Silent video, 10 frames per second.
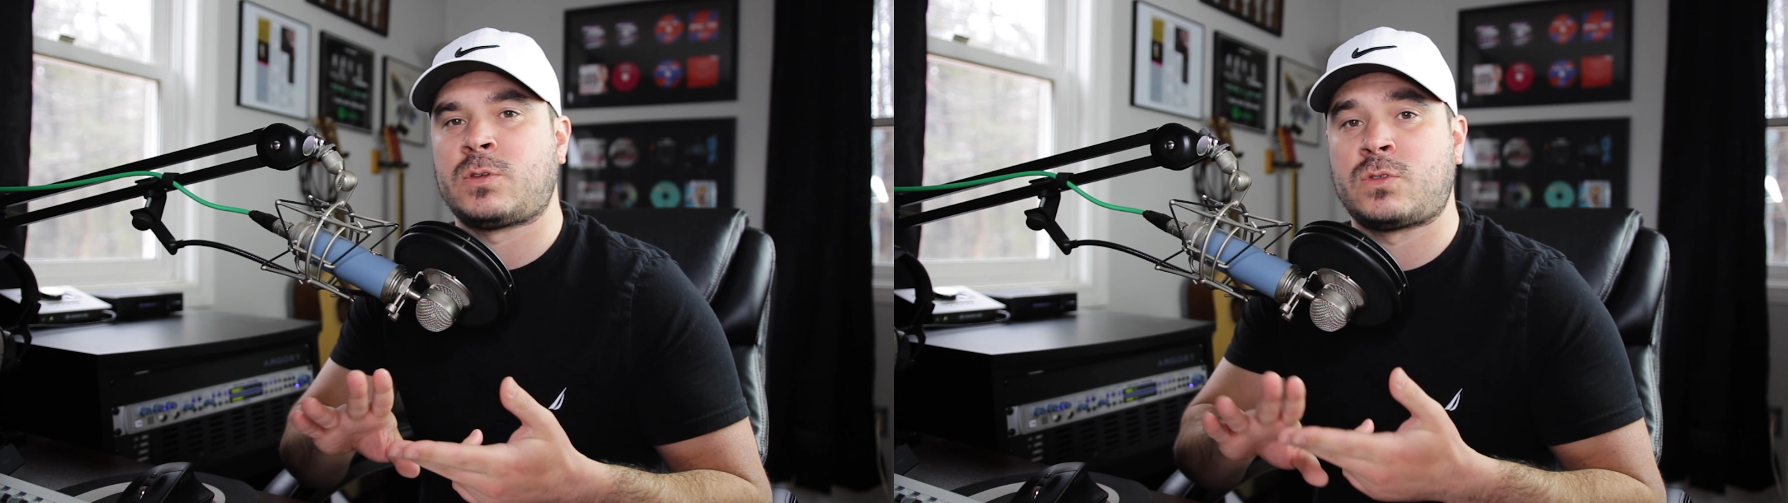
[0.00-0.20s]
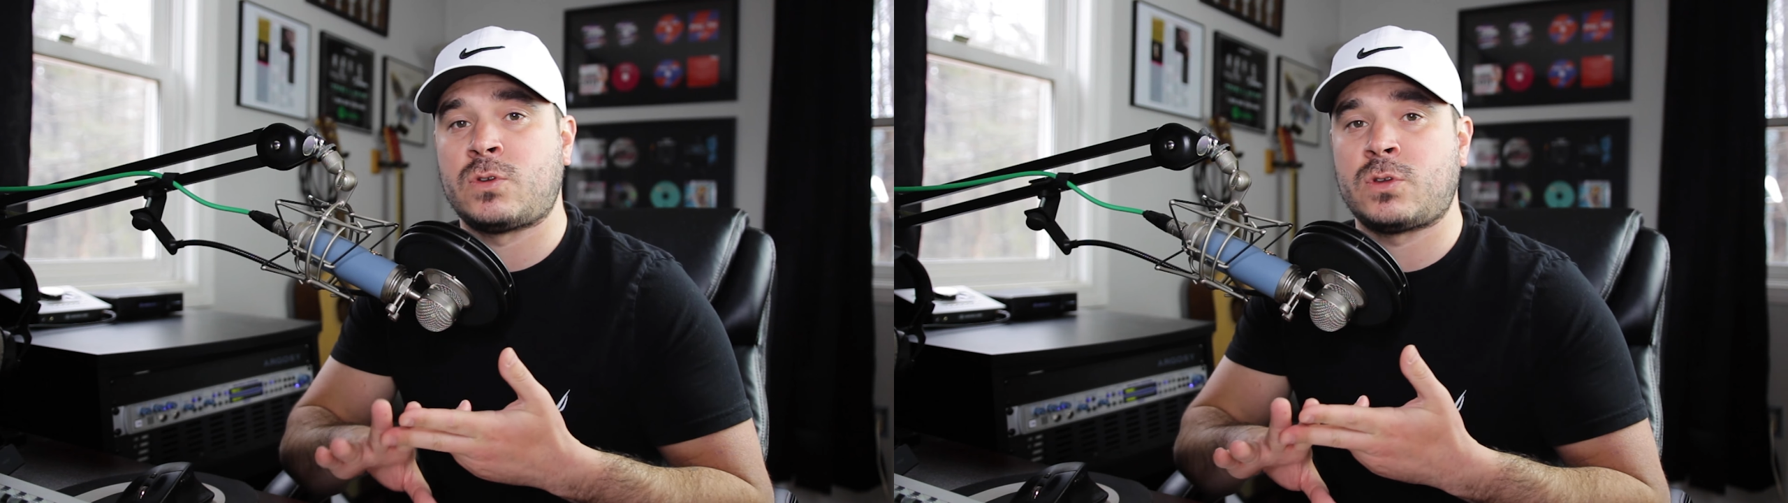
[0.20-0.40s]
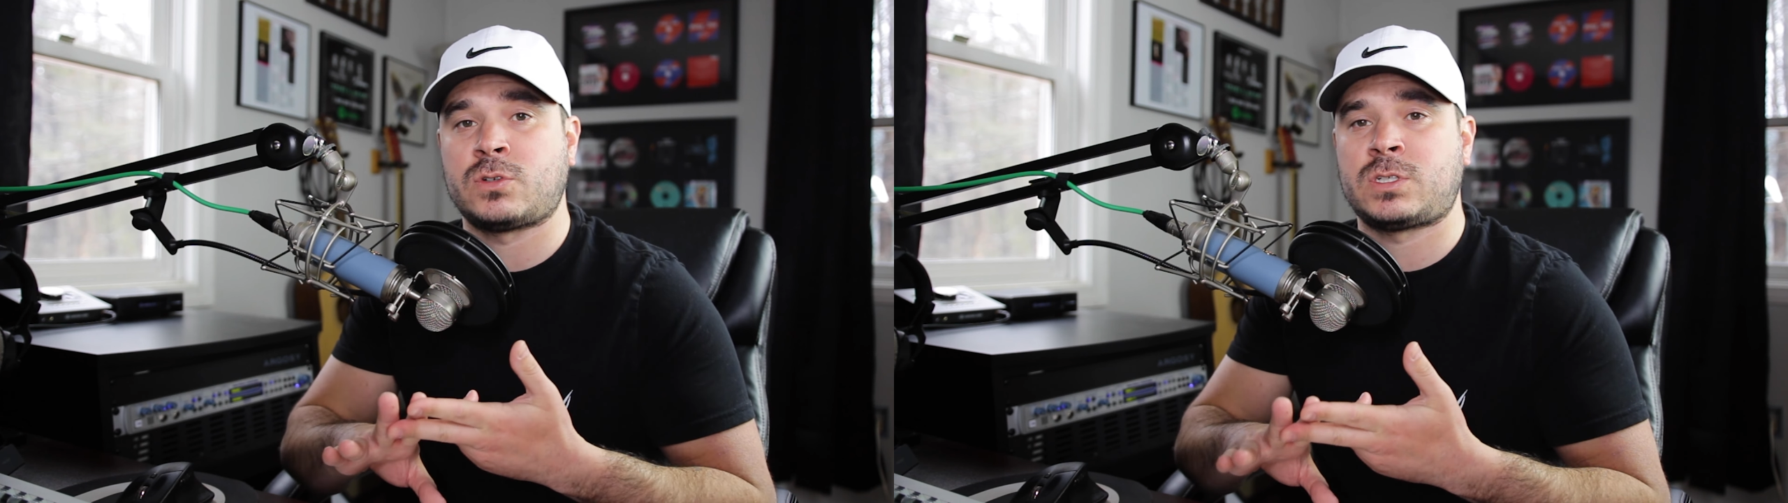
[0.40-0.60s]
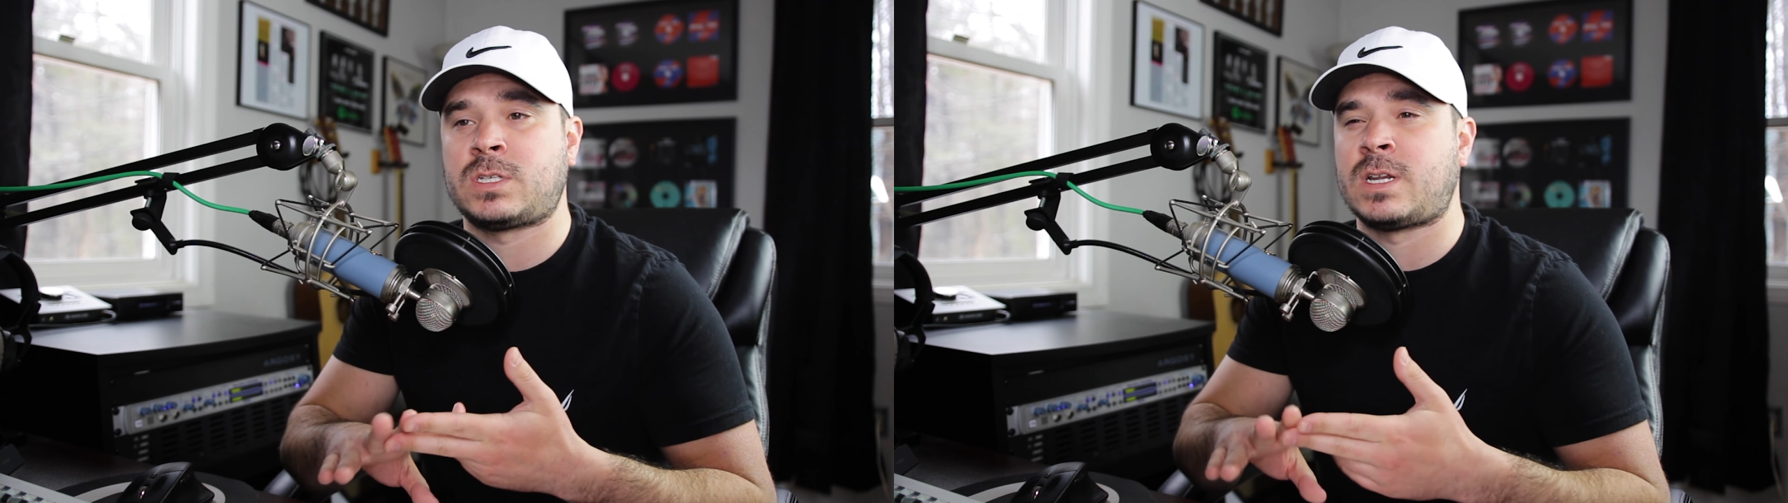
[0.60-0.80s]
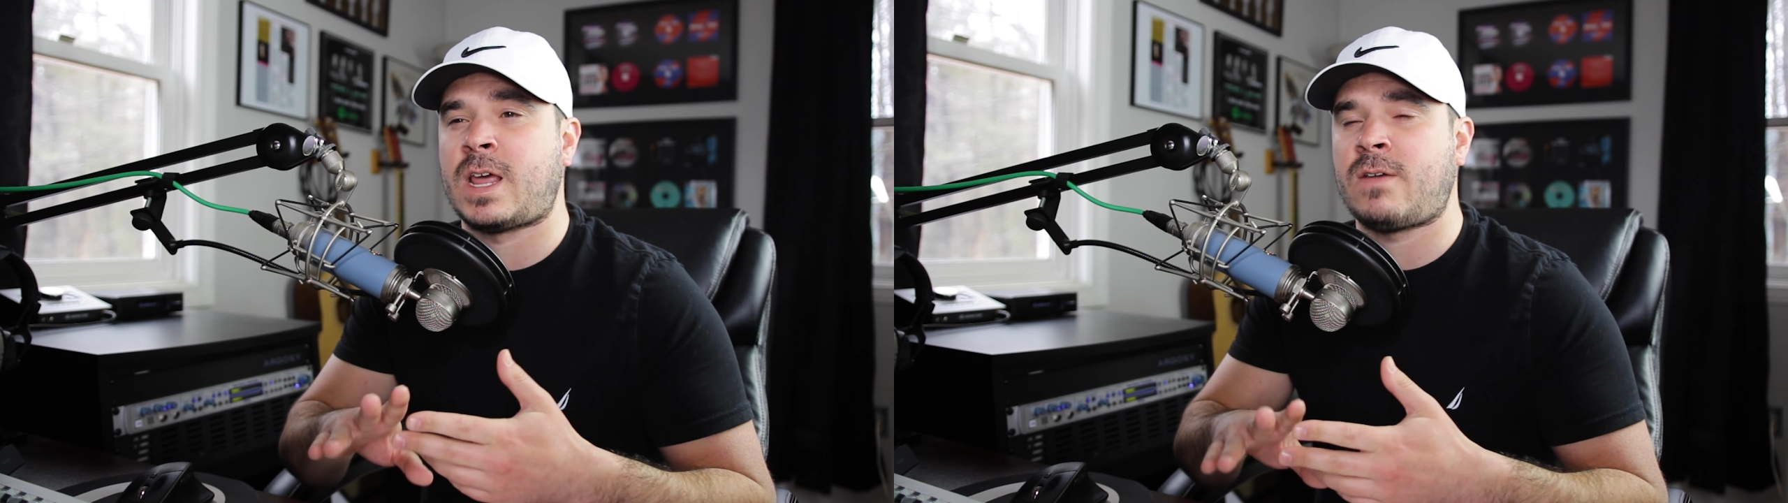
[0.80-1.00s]
studio she's
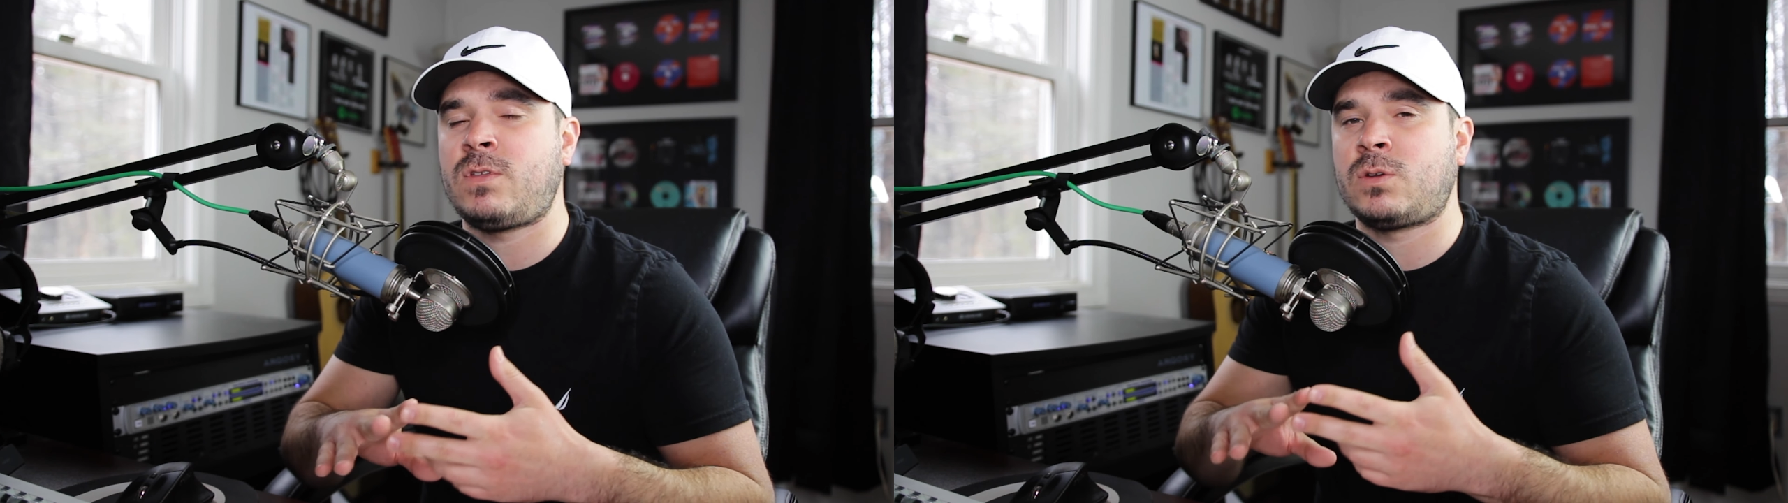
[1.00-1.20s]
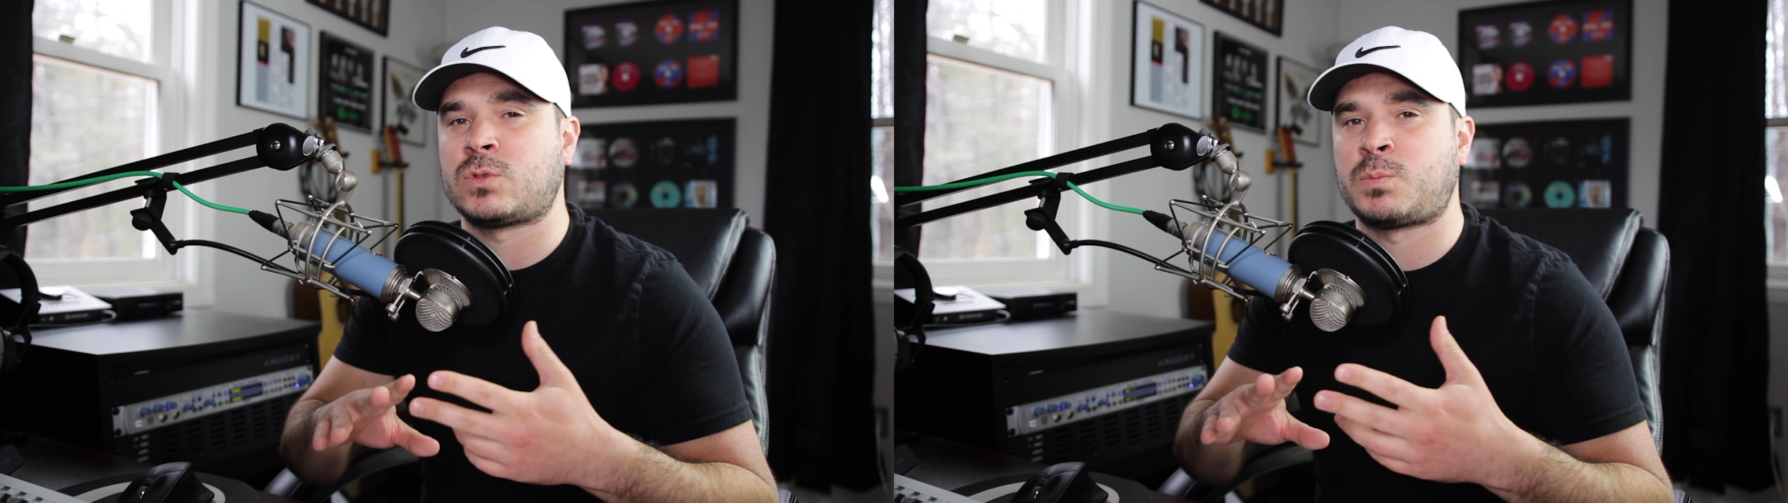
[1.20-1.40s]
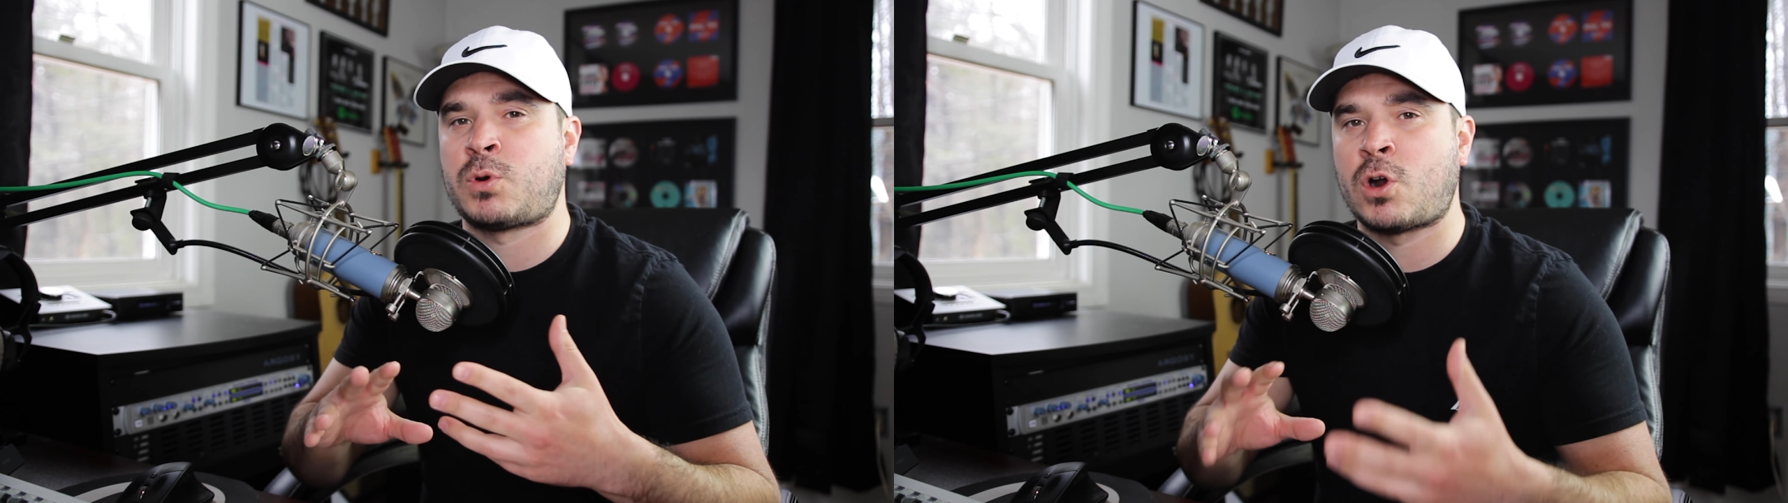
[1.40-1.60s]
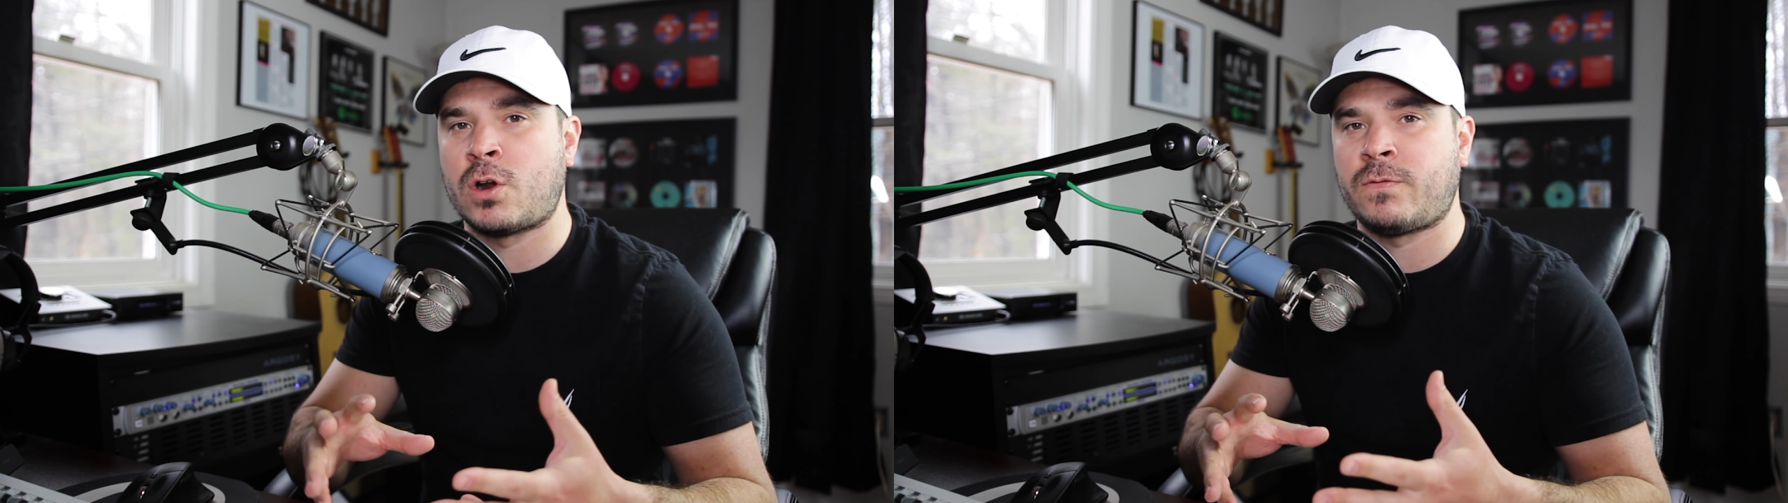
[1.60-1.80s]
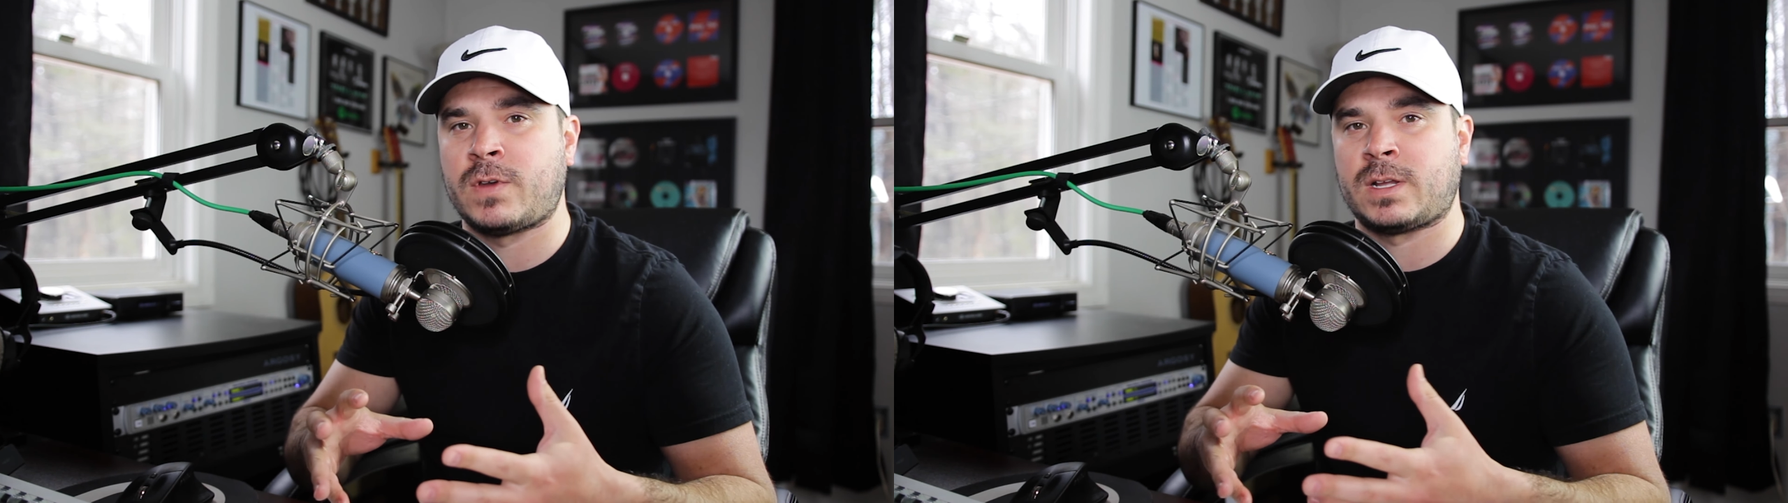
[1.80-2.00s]
in, everything was
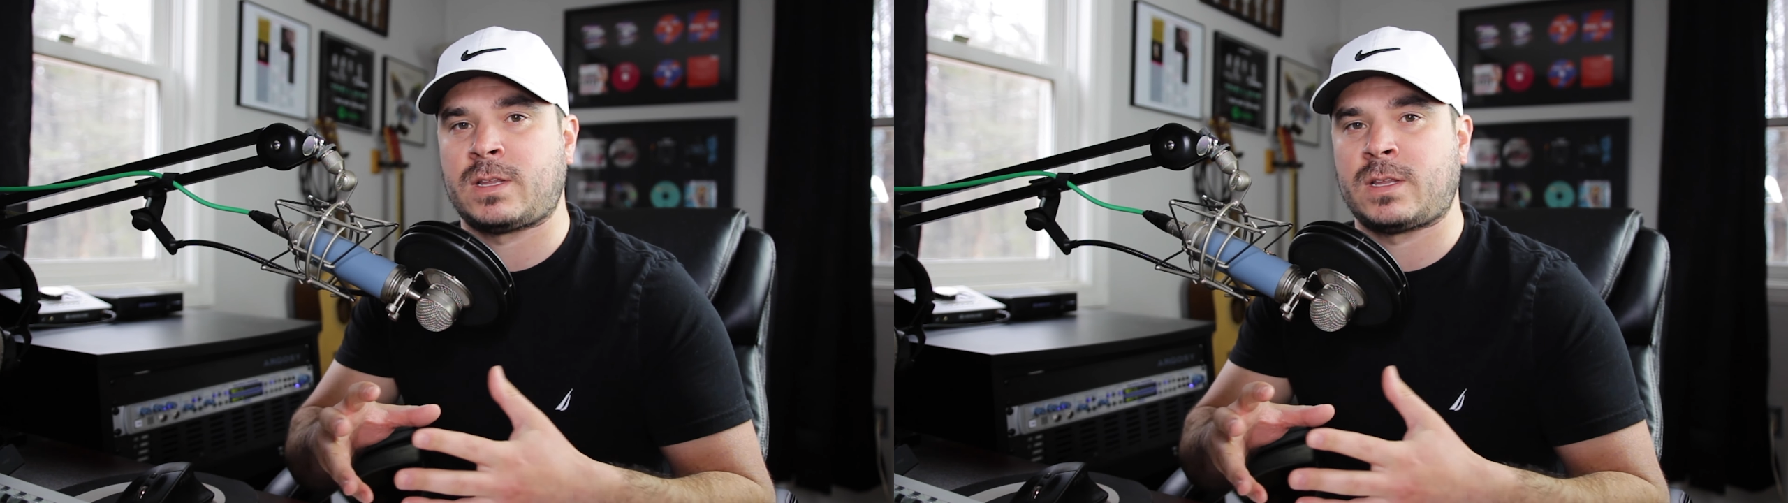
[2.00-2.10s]
perfect.